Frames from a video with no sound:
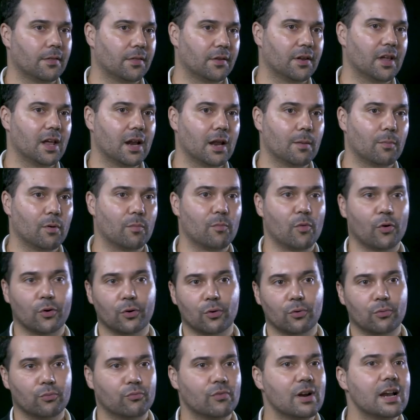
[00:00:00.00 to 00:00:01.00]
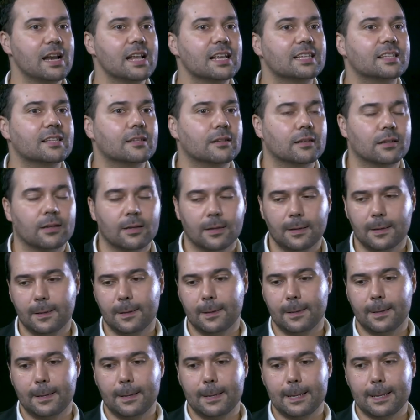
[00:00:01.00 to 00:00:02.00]
the neoliberal model really isn't
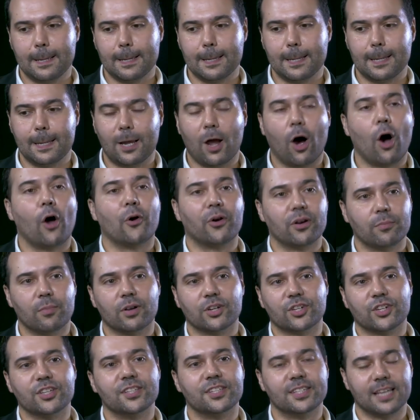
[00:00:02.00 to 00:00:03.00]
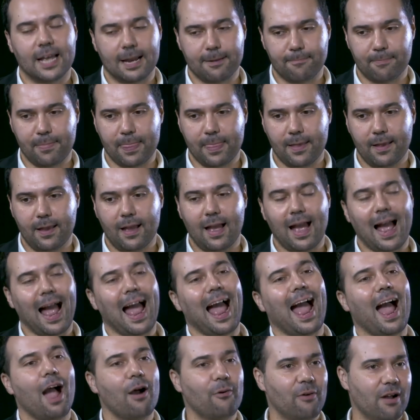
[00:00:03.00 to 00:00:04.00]
garnering much consent.
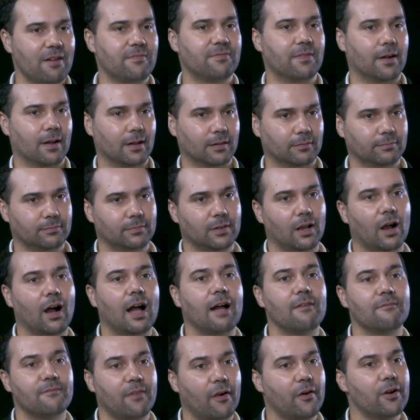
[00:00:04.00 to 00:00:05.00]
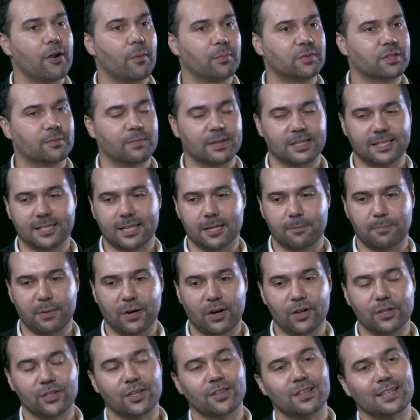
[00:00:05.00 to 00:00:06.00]
However, I am very optimistic
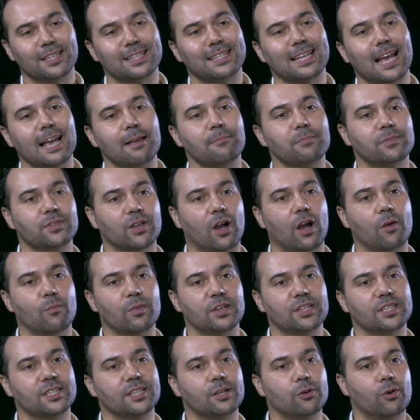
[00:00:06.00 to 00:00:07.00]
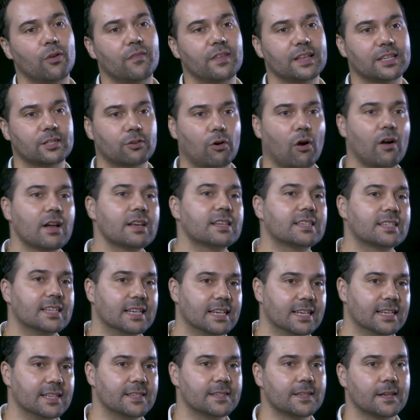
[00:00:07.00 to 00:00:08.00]
because at the same time we see all of these
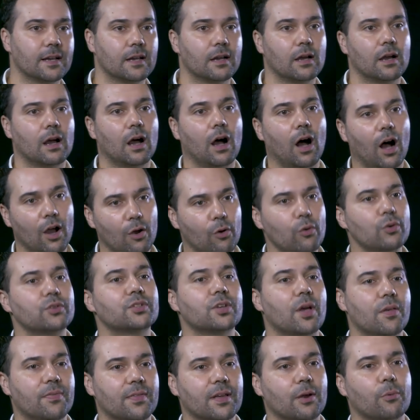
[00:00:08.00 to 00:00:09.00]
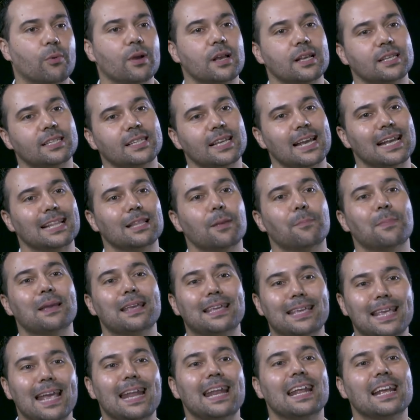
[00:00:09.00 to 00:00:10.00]
crises, I also think we're seeing the
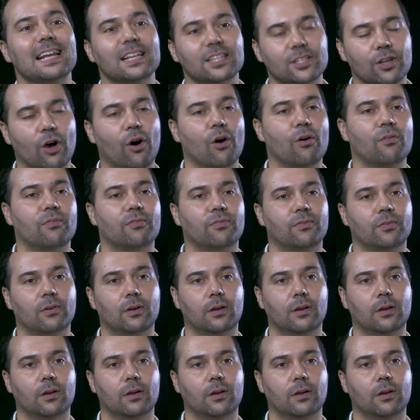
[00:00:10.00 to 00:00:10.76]
beginnings of